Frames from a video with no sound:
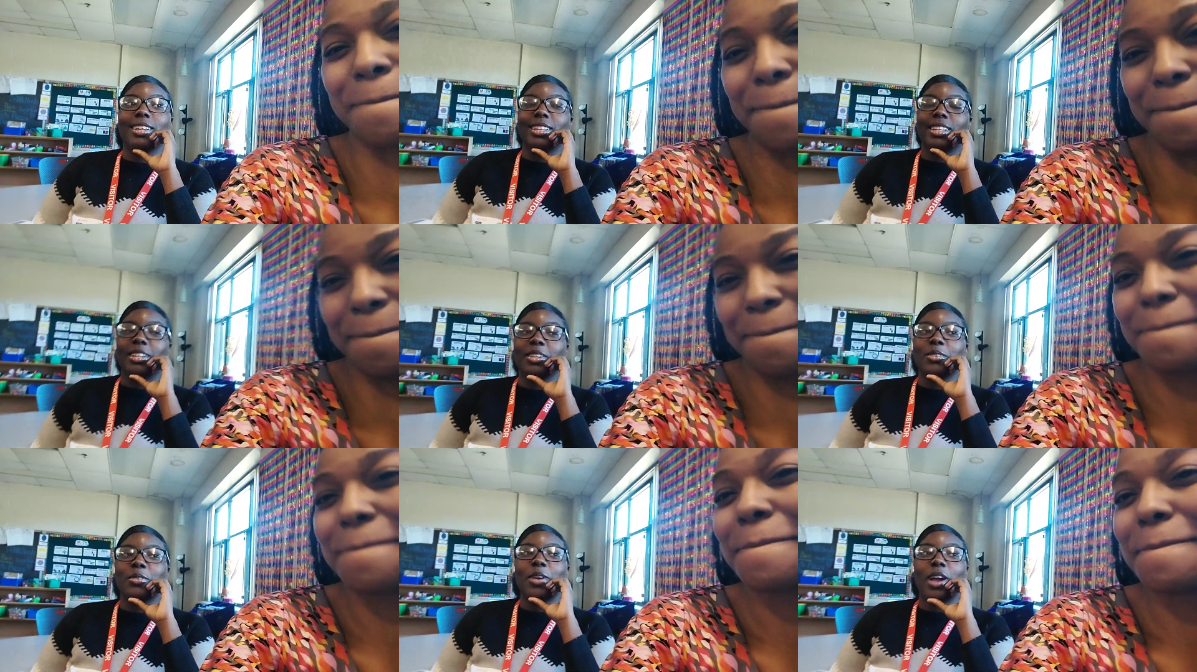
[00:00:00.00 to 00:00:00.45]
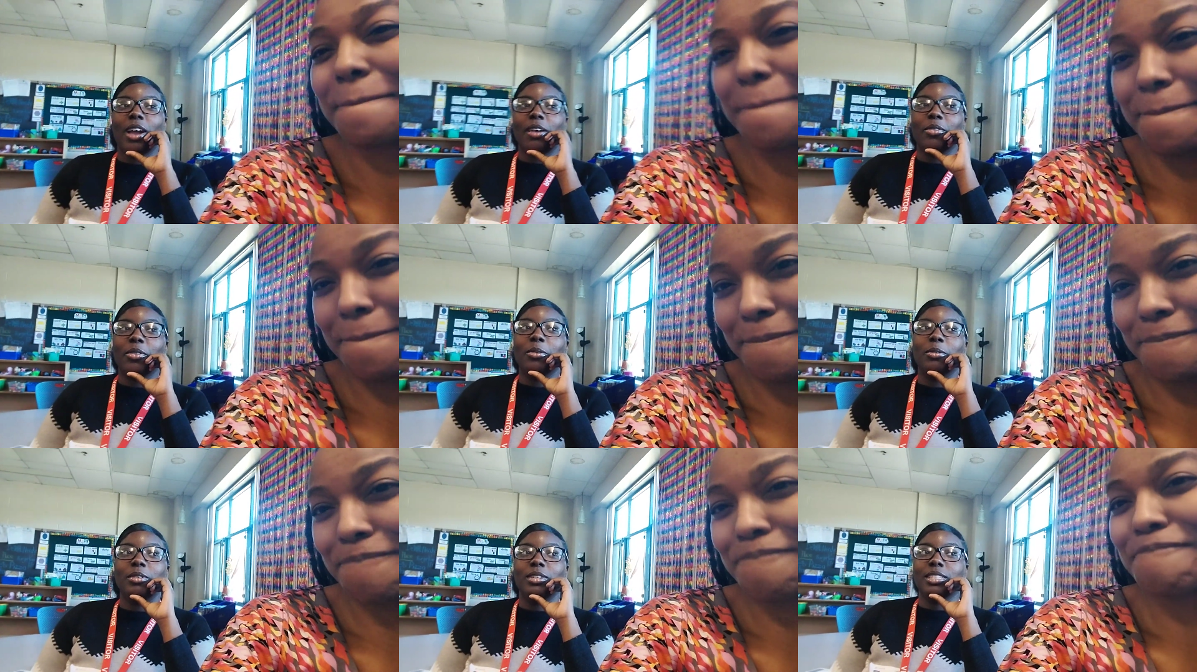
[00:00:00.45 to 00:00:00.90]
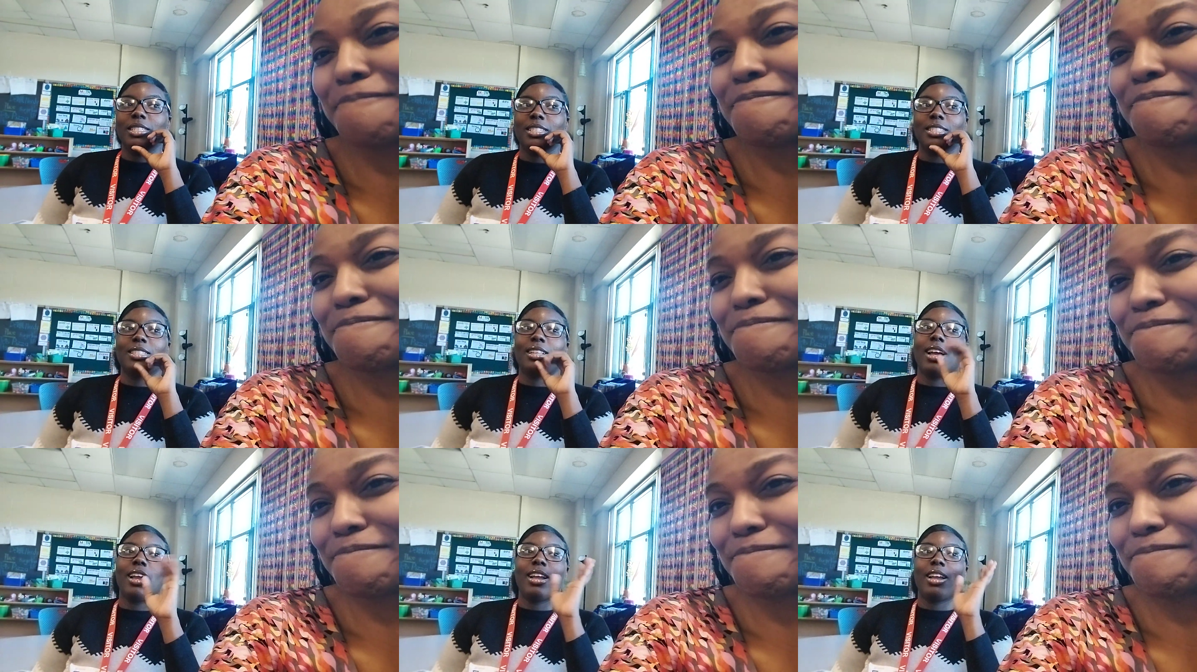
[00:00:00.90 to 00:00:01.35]
Speaker 1: and then you have the ones
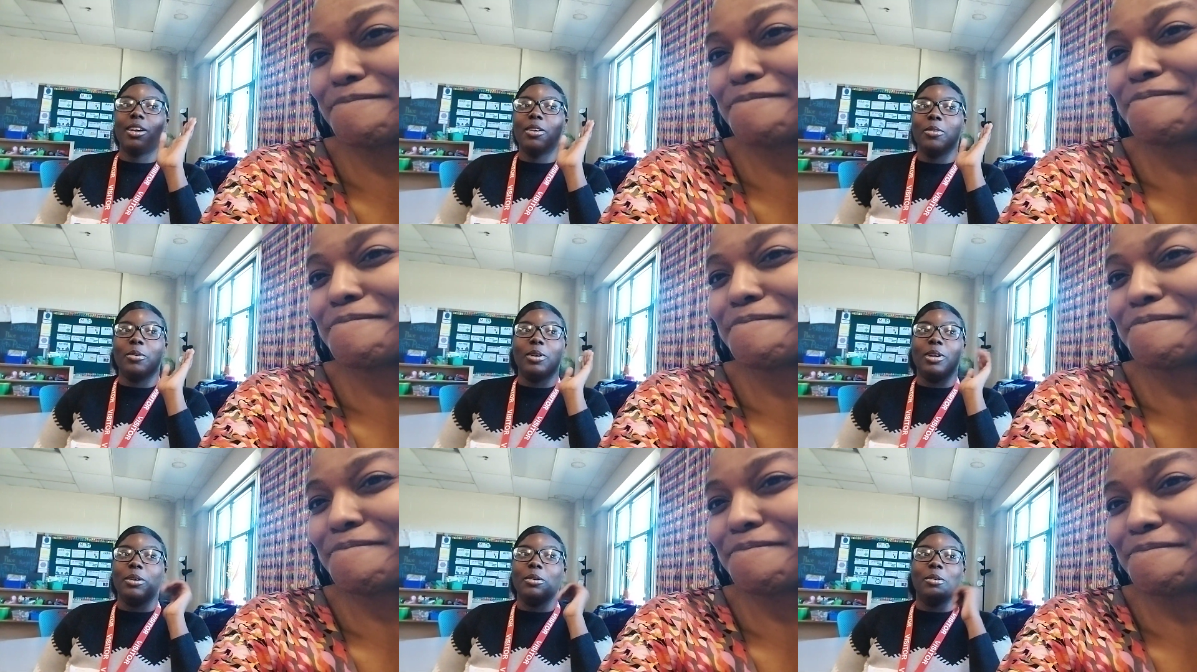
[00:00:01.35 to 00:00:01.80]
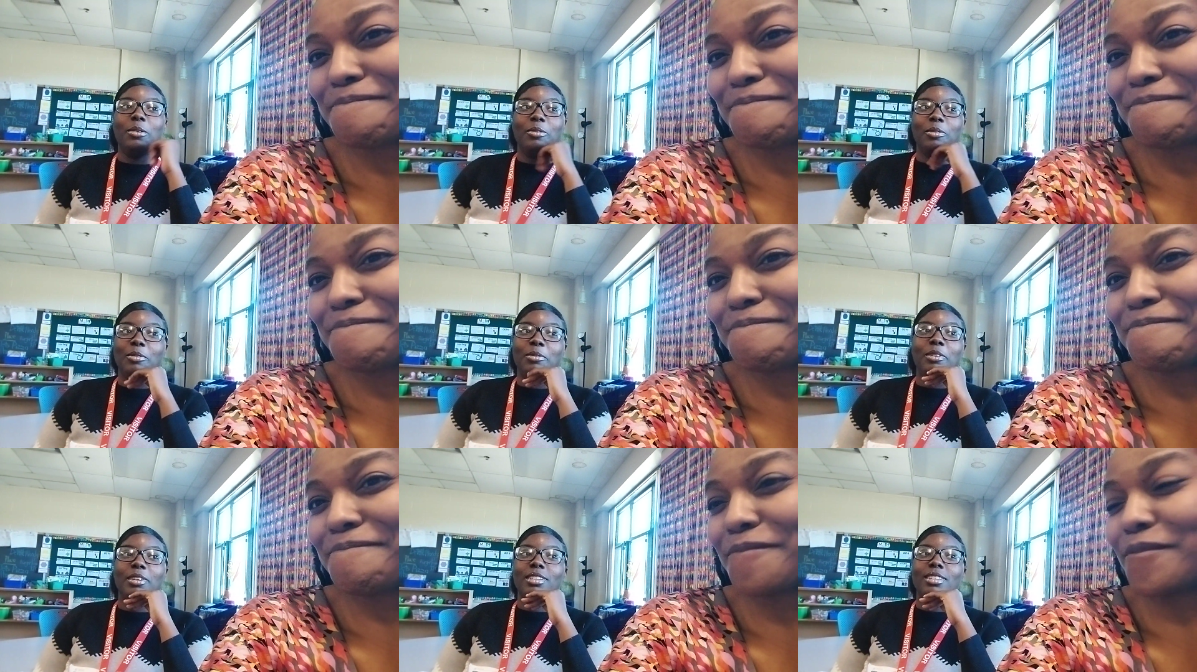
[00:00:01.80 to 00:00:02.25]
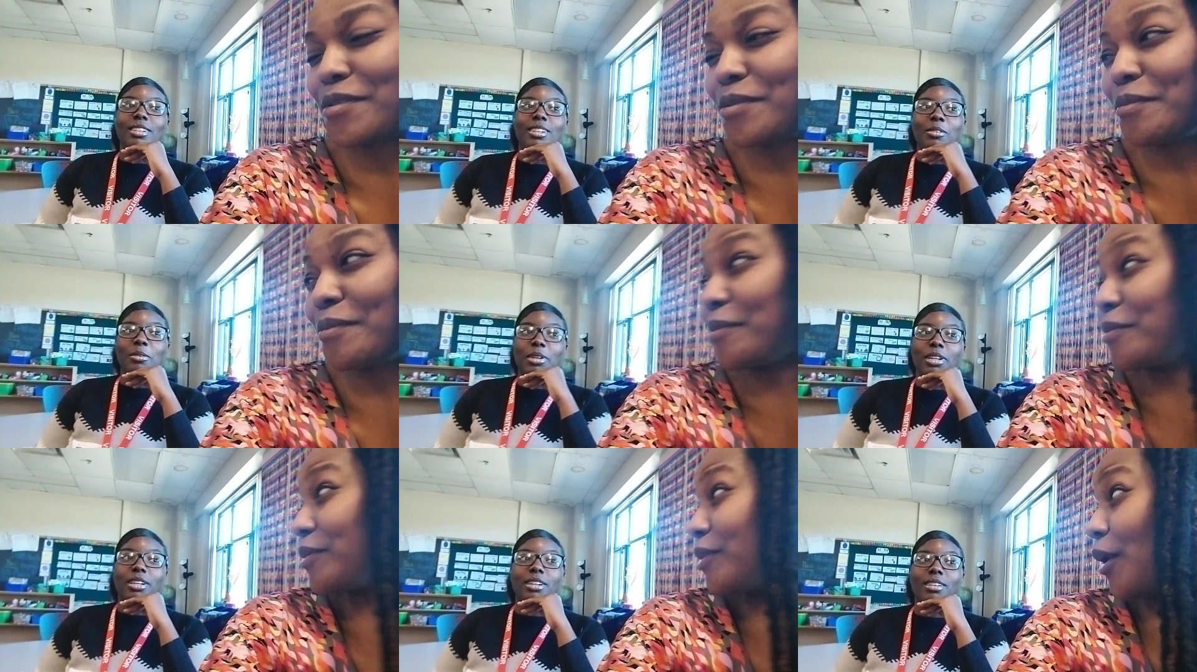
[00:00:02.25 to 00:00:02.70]
that's like, oh well, we really
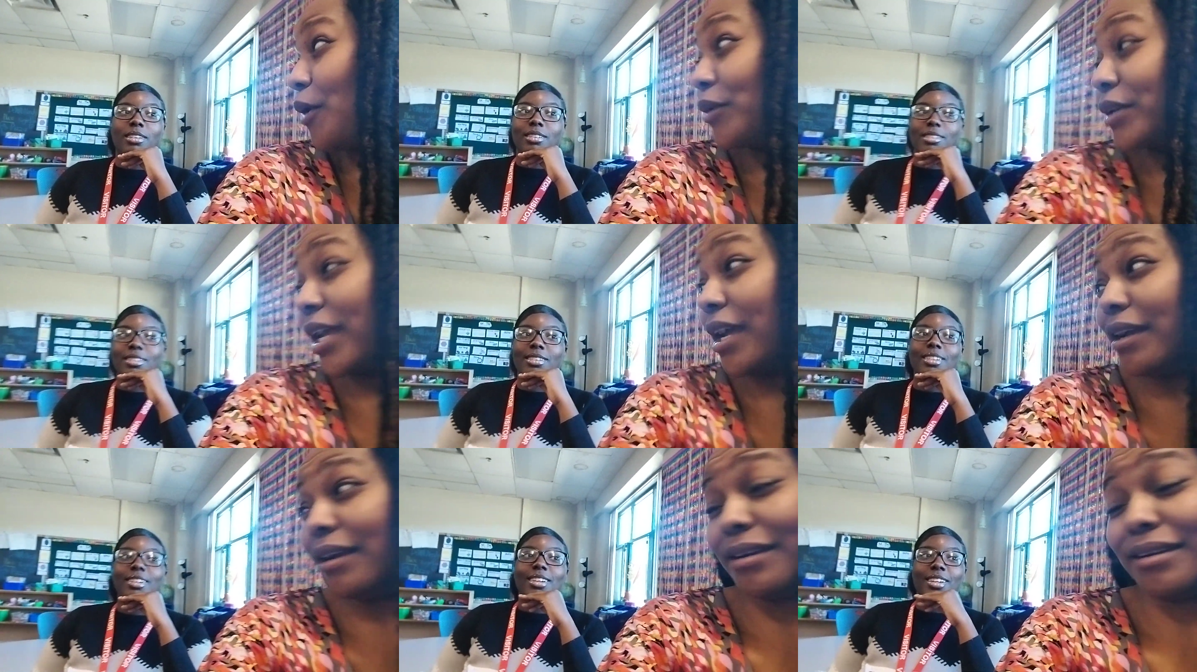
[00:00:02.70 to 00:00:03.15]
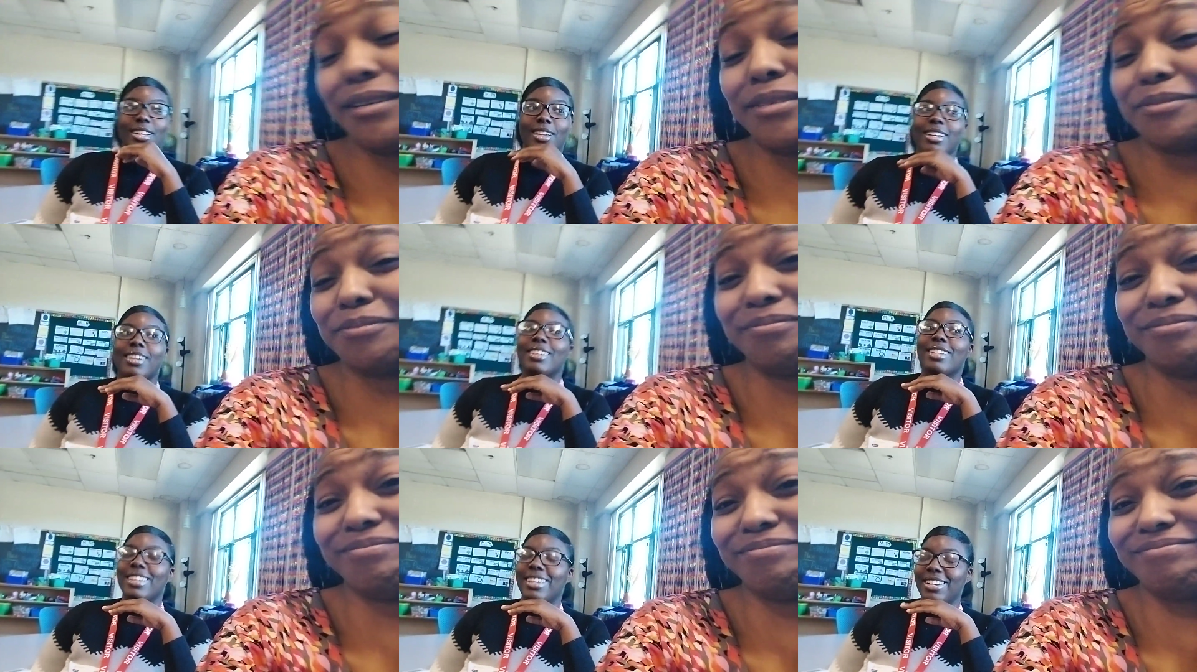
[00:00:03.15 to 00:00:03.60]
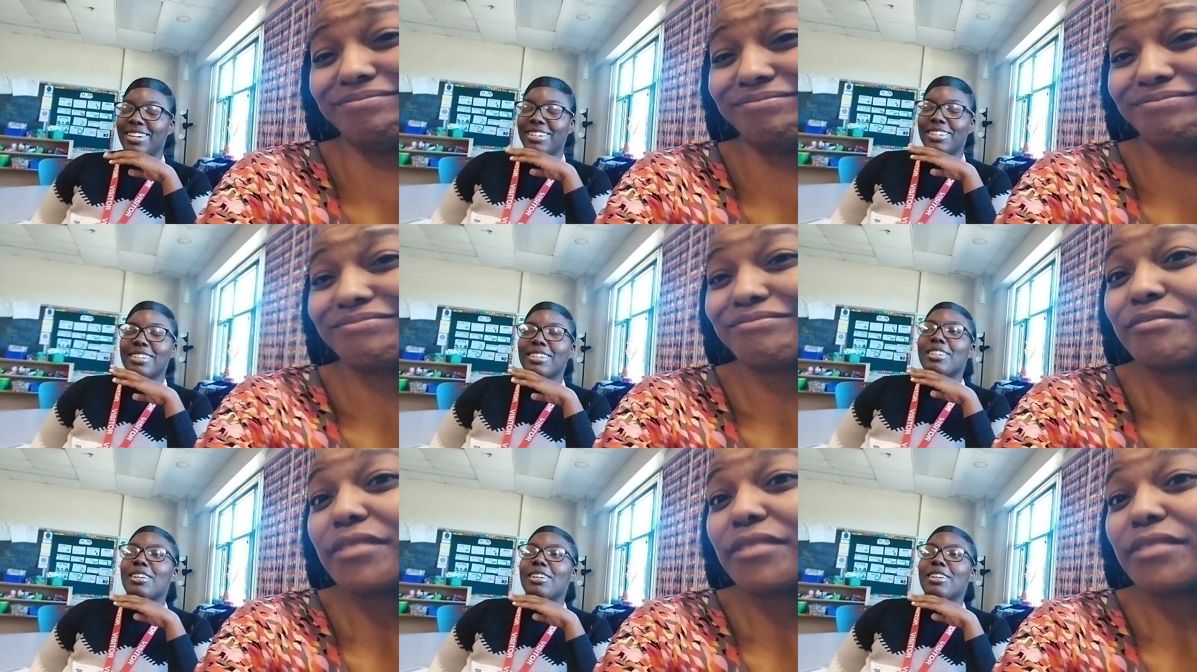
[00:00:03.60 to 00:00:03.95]
don't care. Don't care. Yeah.